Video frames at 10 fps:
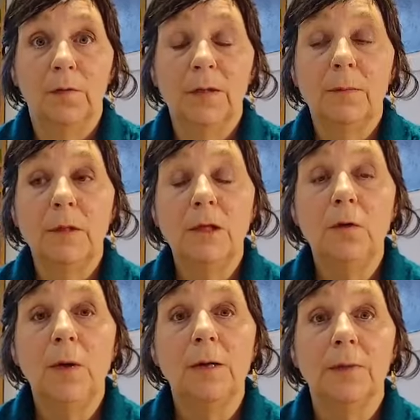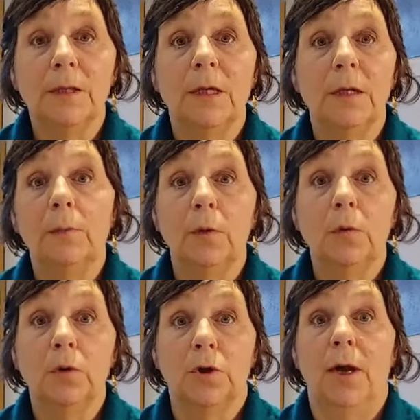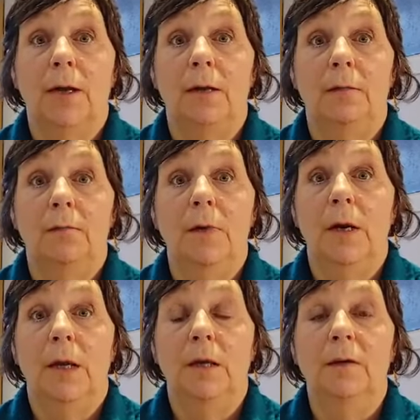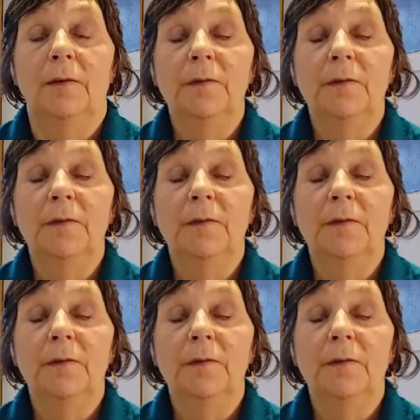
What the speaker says: Somebody who helps to keep you on track, really.